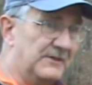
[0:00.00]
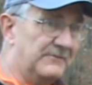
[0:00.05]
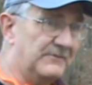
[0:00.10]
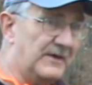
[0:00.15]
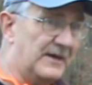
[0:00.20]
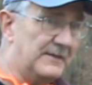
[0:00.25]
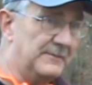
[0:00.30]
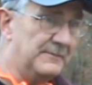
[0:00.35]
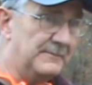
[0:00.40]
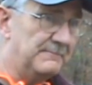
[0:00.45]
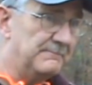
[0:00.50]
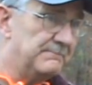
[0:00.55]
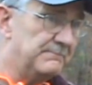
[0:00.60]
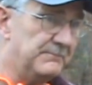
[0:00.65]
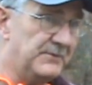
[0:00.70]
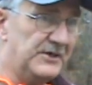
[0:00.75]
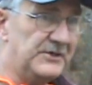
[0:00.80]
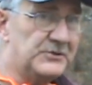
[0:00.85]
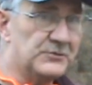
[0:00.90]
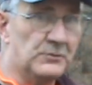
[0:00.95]
if I
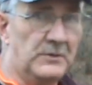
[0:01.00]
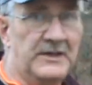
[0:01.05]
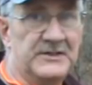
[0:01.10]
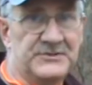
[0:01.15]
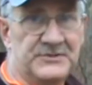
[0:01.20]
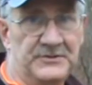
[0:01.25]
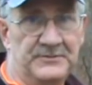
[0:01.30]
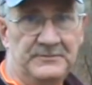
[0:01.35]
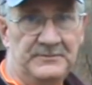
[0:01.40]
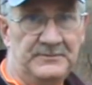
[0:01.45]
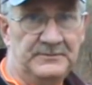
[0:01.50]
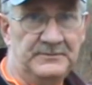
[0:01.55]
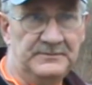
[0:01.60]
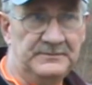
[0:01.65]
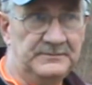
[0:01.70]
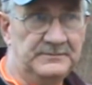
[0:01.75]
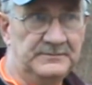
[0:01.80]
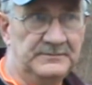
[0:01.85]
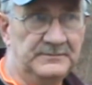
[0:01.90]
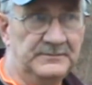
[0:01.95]
bench rest them.
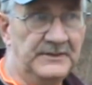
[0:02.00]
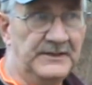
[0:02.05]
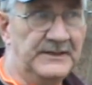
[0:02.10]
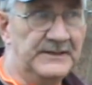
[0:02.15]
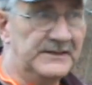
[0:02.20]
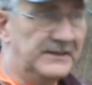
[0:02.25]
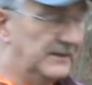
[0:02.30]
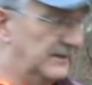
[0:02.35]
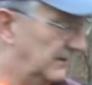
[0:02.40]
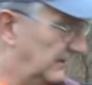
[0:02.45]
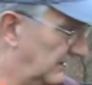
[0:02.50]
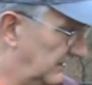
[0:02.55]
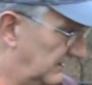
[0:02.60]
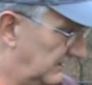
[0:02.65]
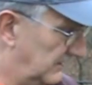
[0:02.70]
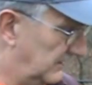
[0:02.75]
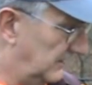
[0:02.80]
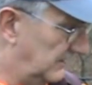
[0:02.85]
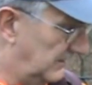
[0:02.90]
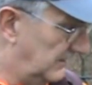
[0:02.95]
But
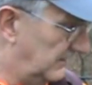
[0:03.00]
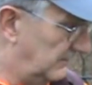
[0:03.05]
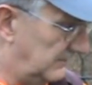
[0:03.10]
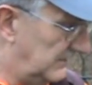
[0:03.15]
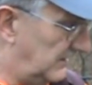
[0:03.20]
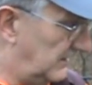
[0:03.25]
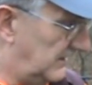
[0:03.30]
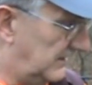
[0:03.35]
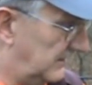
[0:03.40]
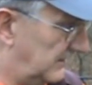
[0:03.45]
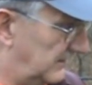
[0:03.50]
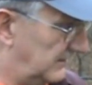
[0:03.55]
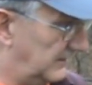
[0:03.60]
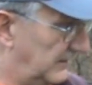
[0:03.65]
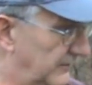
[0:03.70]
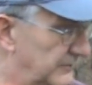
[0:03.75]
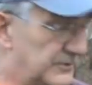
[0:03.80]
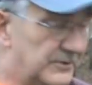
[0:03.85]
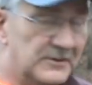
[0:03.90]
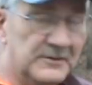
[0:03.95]

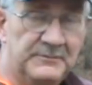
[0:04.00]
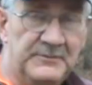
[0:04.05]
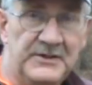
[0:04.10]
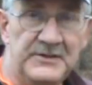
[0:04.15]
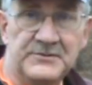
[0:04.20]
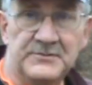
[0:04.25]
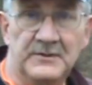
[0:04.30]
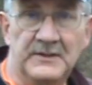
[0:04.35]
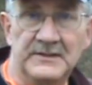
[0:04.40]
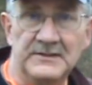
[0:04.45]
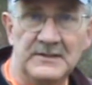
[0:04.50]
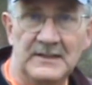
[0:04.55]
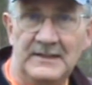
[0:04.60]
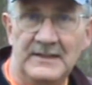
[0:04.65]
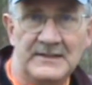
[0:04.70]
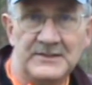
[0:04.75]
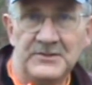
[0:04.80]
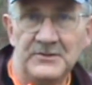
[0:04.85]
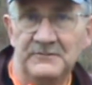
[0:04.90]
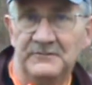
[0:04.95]
who's going to bench rest? Now,
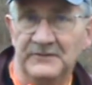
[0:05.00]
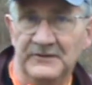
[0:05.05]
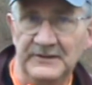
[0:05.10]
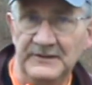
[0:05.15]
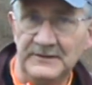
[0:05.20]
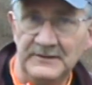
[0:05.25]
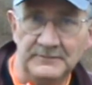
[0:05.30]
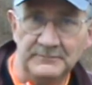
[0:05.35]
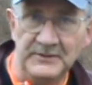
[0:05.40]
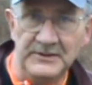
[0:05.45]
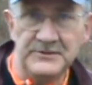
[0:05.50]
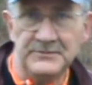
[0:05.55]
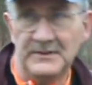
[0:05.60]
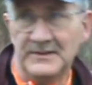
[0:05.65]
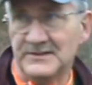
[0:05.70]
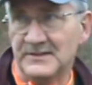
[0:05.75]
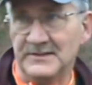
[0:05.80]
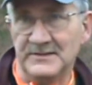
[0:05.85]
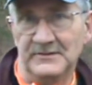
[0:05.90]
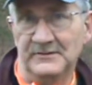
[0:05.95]
that's no fun. Bench
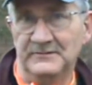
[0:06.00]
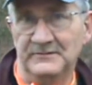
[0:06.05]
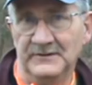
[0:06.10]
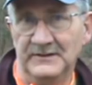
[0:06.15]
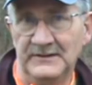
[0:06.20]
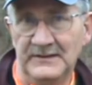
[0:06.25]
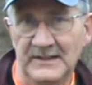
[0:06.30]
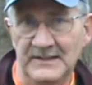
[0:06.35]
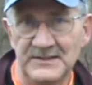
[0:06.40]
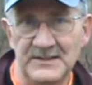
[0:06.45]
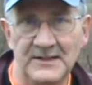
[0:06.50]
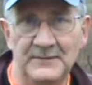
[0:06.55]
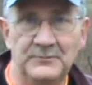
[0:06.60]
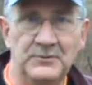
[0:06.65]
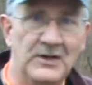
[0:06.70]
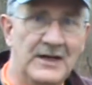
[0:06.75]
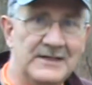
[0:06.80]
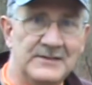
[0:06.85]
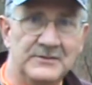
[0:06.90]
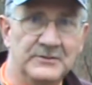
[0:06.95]
resting's no fun. That's not
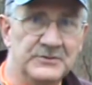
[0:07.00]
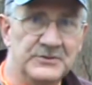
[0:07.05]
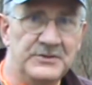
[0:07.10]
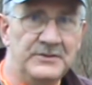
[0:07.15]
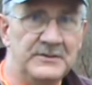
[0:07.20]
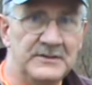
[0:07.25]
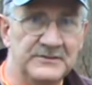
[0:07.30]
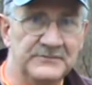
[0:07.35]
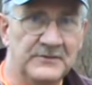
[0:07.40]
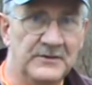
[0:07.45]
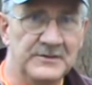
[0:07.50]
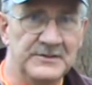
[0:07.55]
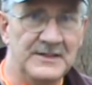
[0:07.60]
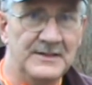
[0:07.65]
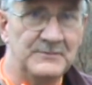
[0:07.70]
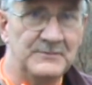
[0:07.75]
practical shooting as far as